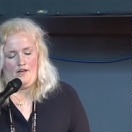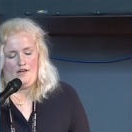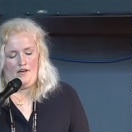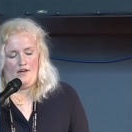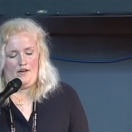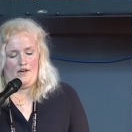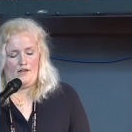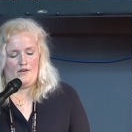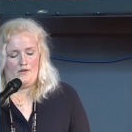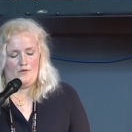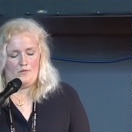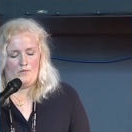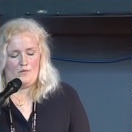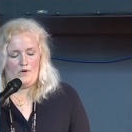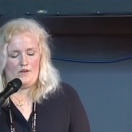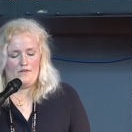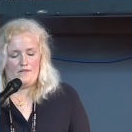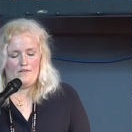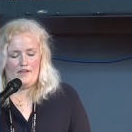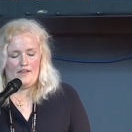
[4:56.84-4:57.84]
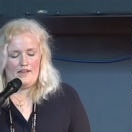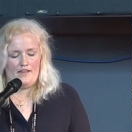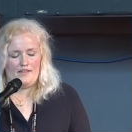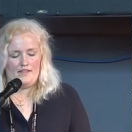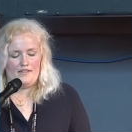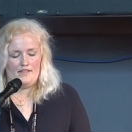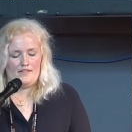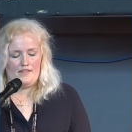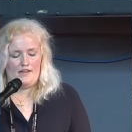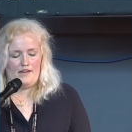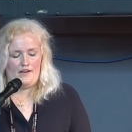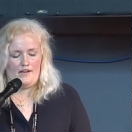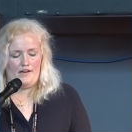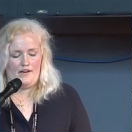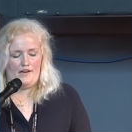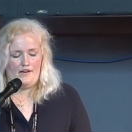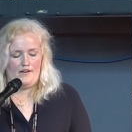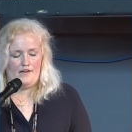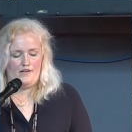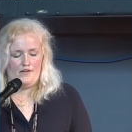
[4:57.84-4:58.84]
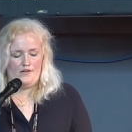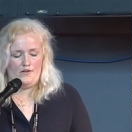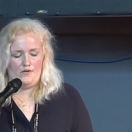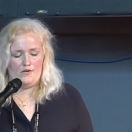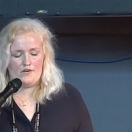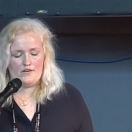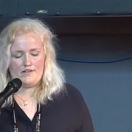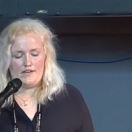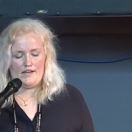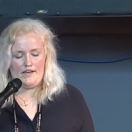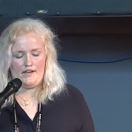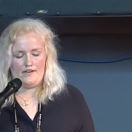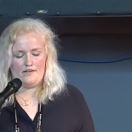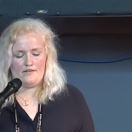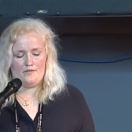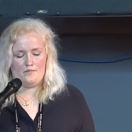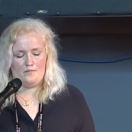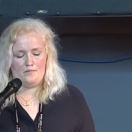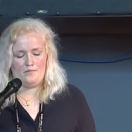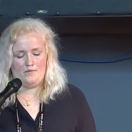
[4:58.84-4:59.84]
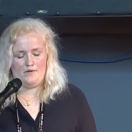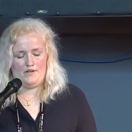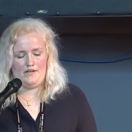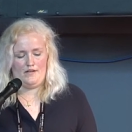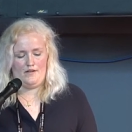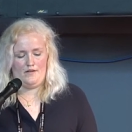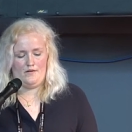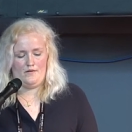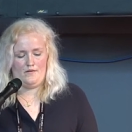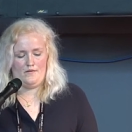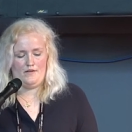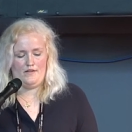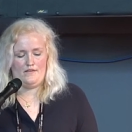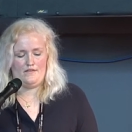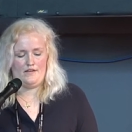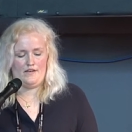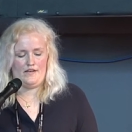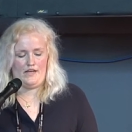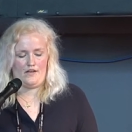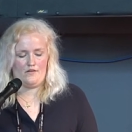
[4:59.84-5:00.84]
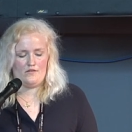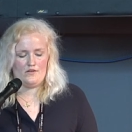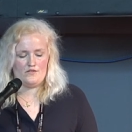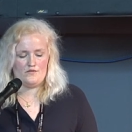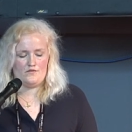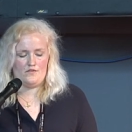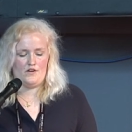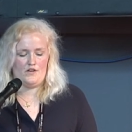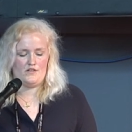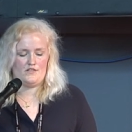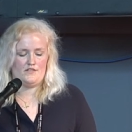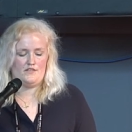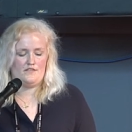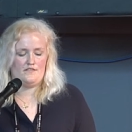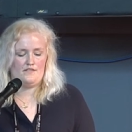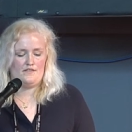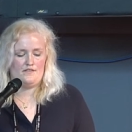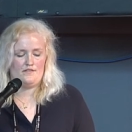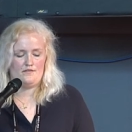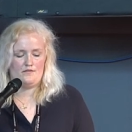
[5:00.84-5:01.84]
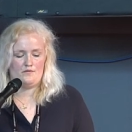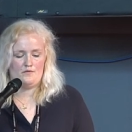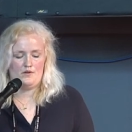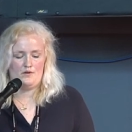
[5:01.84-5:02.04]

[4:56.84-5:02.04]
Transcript: And one thing that I looked at in the language versions is